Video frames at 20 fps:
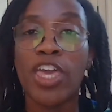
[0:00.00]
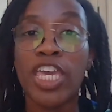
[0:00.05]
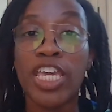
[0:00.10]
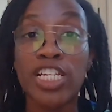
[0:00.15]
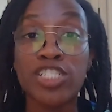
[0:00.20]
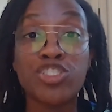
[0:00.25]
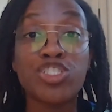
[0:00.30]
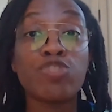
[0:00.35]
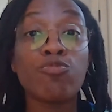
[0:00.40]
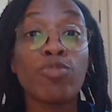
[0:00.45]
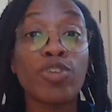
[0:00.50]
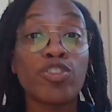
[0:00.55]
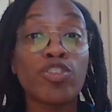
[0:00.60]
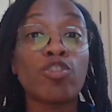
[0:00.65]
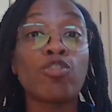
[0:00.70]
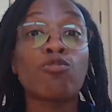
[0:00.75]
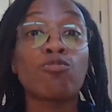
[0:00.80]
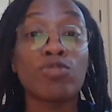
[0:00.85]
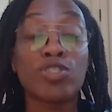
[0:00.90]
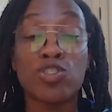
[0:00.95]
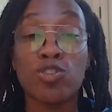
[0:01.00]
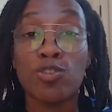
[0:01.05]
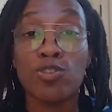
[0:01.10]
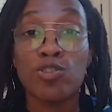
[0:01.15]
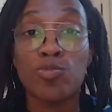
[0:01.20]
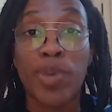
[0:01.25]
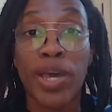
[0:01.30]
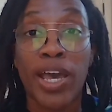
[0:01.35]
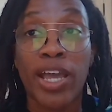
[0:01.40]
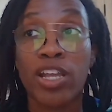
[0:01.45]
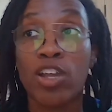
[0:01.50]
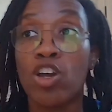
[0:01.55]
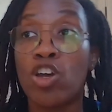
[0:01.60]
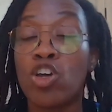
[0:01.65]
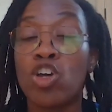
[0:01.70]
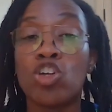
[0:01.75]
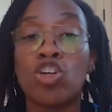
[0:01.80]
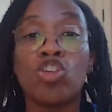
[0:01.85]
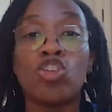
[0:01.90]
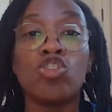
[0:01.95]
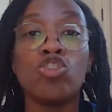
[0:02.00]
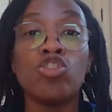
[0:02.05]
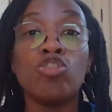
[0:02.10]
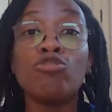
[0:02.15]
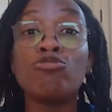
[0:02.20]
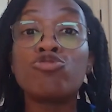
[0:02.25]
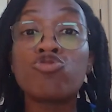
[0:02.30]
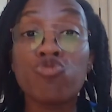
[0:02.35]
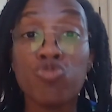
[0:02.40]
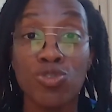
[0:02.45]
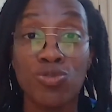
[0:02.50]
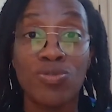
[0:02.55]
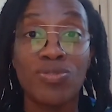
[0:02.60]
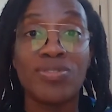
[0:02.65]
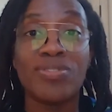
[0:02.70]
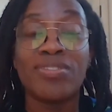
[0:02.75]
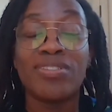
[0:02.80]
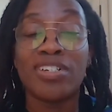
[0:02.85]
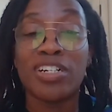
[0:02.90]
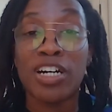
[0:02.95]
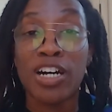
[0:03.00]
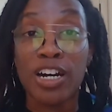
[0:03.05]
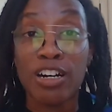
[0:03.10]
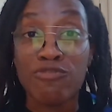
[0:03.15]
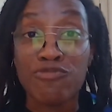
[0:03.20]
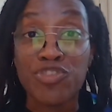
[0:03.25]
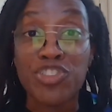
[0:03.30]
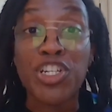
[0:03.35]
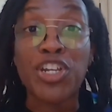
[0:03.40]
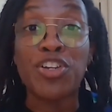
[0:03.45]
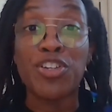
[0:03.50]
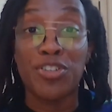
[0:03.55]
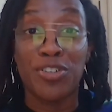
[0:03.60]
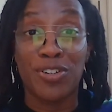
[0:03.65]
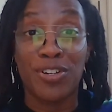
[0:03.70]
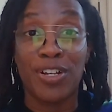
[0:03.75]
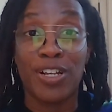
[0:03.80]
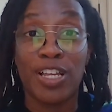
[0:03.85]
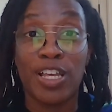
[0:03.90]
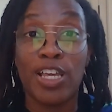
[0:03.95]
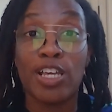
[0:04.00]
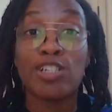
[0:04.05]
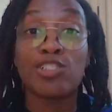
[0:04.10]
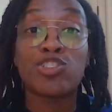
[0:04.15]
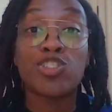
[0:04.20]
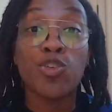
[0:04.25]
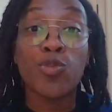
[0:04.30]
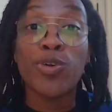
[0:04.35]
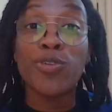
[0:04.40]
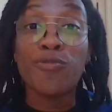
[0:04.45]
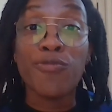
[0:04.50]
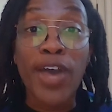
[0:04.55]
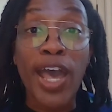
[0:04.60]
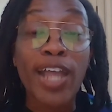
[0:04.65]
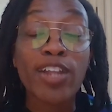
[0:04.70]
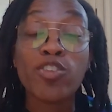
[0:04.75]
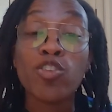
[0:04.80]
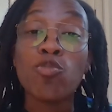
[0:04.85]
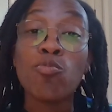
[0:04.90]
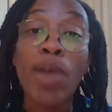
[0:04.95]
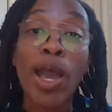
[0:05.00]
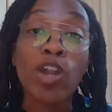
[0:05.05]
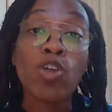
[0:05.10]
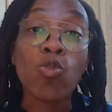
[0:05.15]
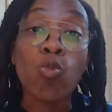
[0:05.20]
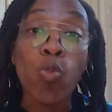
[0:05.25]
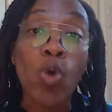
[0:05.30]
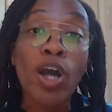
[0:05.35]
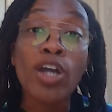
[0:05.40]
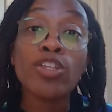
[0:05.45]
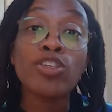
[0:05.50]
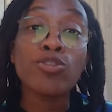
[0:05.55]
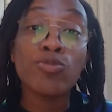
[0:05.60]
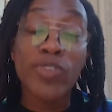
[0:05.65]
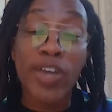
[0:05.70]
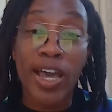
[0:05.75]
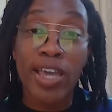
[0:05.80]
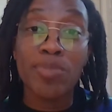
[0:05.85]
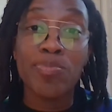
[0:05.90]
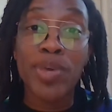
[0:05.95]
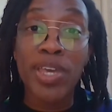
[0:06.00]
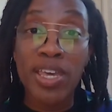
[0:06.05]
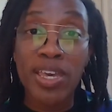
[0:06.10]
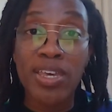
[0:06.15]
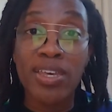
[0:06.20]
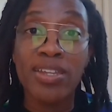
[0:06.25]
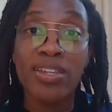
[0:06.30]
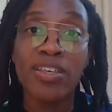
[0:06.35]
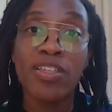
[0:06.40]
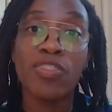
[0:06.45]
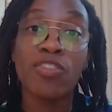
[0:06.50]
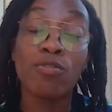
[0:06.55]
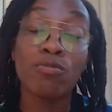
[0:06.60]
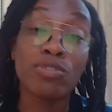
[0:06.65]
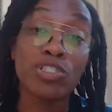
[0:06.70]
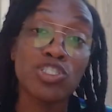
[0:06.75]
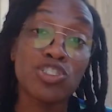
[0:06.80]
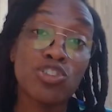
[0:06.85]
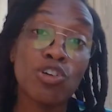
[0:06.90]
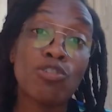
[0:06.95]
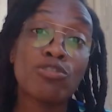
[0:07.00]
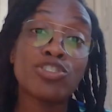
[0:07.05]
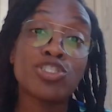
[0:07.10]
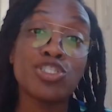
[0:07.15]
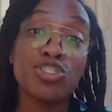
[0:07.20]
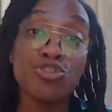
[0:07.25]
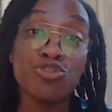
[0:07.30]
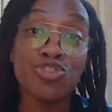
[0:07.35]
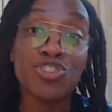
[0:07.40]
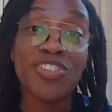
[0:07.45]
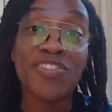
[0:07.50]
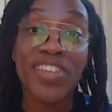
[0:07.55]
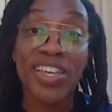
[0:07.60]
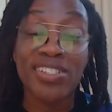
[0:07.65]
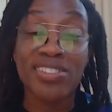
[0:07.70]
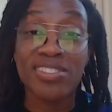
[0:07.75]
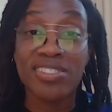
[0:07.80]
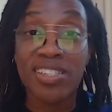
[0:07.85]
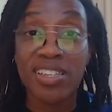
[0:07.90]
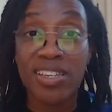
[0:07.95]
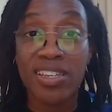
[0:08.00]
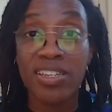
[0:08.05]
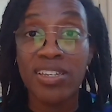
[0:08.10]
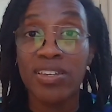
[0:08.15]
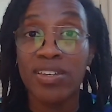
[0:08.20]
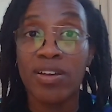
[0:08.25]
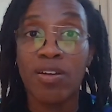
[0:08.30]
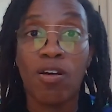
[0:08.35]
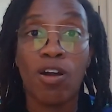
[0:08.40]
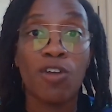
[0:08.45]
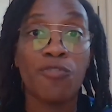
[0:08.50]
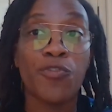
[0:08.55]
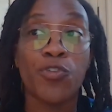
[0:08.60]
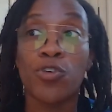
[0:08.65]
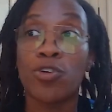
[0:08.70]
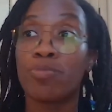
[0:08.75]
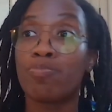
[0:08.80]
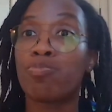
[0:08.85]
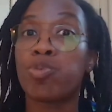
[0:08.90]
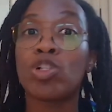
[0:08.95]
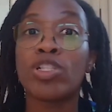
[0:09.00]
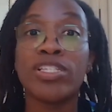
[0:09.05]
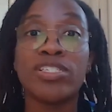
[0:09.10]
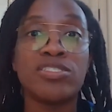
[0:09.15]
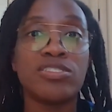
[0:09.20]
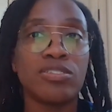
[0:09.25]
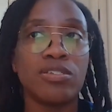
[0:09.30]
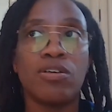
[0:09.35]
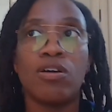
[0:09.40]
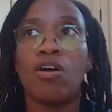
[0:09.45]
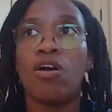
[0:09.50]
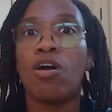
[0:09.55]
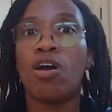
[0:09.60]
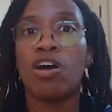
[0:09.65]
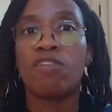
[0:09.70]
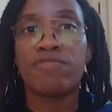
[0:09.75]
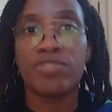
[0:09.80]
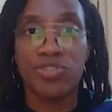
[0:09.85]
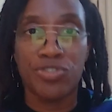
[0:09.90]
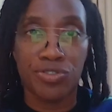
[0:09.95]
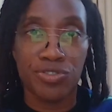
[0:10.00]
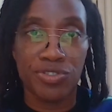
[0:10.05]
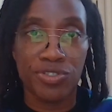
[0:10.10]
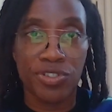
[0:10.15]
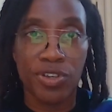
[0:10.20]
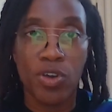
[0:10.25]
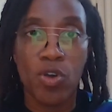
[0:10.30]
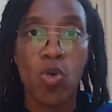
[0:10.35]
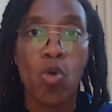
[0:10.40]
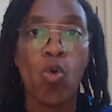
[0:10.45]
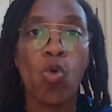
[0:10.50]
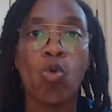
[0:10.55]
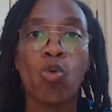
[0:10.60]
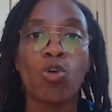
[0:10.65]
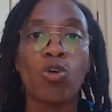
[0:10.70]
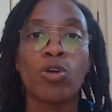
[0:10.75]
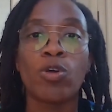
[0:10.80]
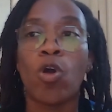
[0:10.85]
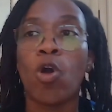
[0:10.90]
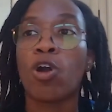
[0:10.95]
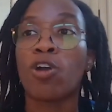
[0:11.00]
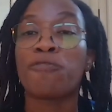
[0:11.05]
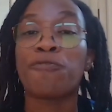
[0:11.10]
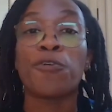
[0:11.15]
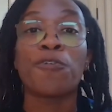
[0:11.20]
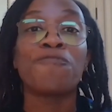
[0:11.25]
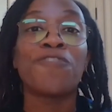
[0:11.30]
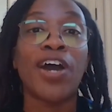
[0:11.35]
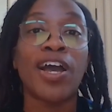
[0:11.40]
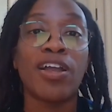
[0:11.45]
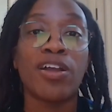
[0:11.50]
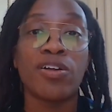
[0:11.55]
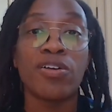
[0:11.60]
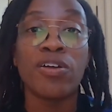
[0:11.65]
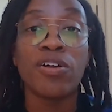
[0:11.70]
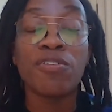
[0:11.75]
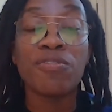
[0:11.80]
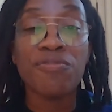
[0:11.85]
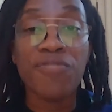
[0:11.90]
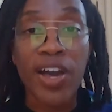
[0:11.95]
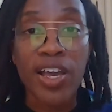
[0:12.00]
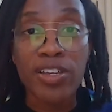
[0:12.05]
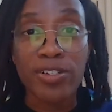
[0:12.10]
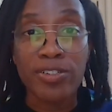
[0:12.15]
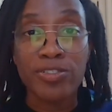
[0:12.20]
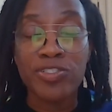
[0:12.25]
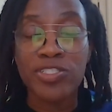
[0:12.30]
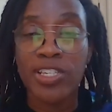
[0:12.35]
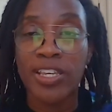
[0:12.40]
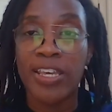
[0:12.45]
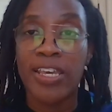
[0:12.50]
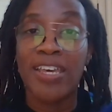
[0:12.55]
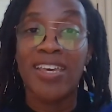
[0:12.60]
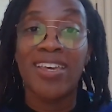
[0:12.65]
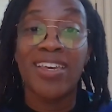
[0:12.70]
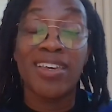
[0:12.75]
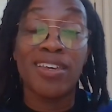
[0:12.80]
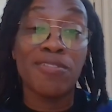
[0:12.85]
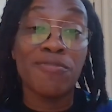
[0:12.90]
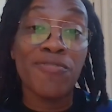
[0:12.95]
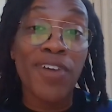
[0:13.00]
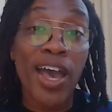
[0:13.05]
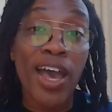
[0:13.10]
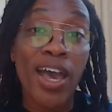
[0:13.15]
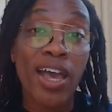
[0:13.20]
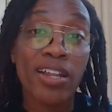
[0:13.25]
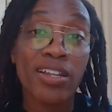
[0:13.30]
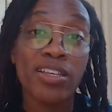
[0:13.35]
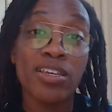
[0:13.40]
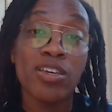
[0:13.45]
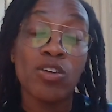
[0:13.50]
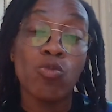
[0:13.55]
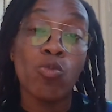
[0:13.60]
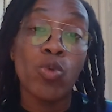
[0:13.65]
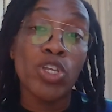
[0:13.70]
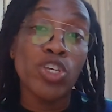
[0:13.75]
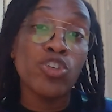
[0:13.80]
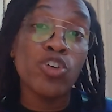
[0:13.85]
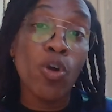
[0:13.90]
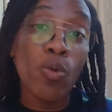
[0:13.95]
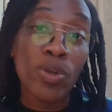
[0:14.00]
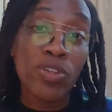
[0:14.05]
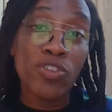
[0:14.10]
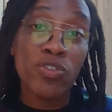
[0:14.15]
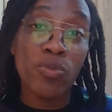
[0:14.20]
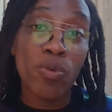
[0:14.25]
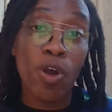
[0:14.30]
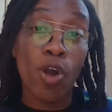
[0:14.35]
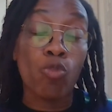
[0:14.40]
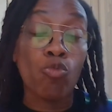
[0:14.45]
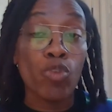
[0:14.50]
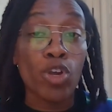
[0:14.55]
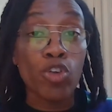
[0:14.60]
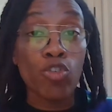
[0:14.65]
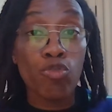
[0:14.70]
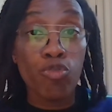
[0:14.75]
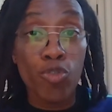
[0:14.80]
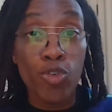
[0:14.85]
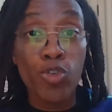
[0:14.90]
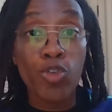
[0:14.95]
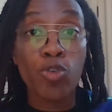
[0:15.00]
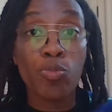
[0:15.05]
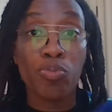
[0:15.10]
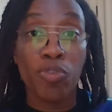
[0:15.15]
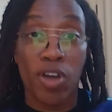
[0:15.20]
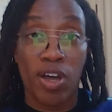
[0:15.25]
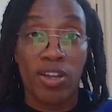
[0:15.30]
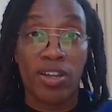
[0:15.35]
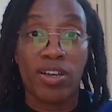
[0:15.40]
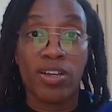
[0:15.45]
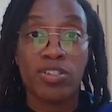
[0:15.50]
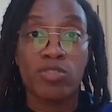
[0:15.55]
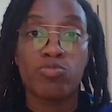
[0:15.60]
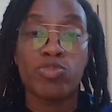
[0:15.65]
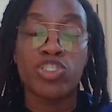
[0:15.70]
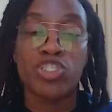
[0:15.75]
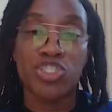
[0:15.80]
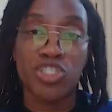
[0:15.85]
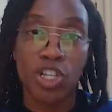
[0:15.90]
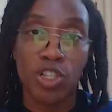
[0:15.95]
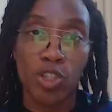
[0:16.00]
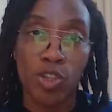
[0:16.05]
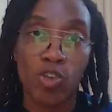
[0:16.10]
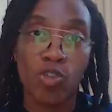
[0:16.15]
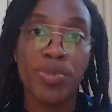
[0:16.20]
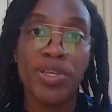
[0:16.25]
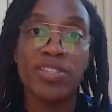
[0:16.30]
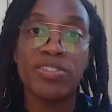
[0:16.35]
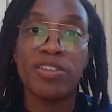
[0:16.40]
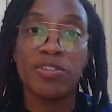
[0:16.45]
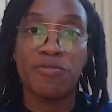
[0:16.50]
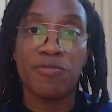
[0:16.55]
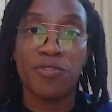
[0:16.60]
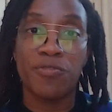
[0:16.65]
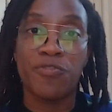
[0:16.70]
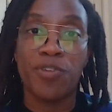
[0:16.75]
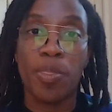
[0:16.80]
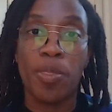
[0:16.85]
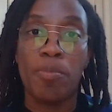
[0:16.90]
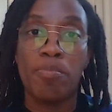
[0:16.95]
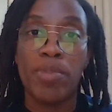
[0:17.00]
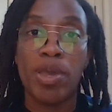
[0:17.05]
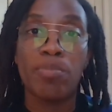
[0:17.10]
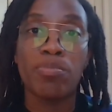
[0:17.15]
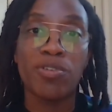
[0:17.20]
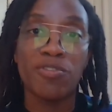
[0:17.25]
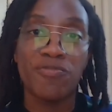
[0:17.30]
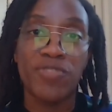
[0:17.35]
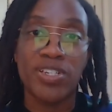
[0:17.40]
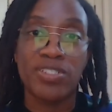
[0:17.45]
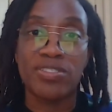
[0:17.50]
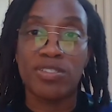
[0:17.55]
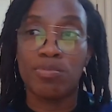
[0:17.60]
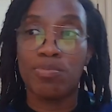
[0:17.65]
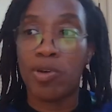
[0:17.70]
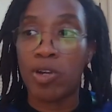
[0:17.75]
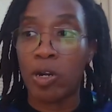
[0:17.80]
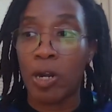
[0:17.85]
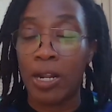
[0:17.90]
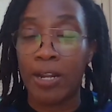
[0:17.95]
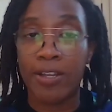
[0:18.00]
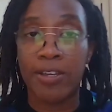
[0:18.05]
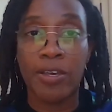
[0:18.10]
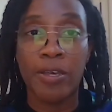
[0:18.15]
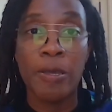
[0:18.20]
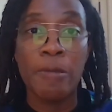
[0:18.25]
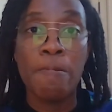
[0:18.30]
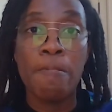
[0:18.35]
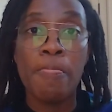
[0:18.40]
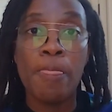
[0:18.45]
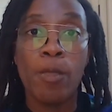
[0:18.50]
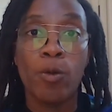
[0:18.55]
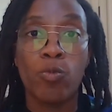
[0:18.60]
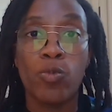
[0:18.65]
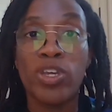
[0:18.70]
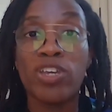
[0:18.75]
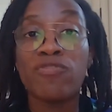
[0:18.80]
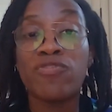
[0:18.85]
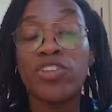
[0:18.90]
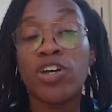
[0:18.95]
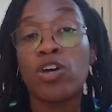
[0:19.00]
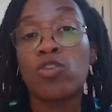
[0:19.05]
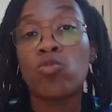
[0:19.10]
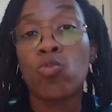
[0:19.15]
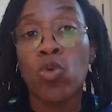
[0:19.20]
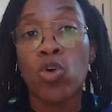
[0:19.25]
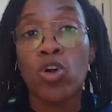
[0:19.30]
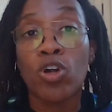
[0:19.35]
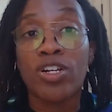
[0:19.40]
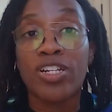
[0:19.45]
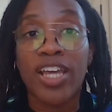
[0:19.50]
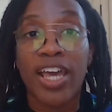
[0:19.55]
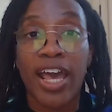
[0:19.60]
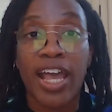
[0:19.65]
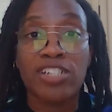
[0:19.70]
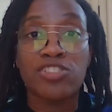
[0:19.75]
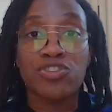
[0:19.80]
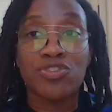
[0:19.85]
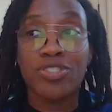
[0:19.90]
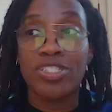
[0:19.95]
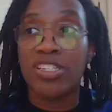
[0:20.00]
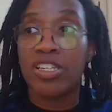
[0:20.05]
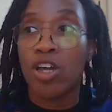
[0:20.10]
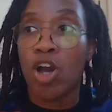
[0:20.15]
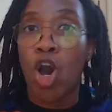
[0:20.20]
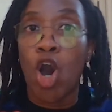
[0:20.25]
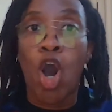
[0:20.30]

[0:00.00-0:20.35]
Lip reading: it should return results back neutral of gender. So in fact, no matter what you type in, the results you should then see are for police officers or are for firefighters. In fact, when you go into our recruiter product, which is a little bit different from the member facing product, we've done work to actually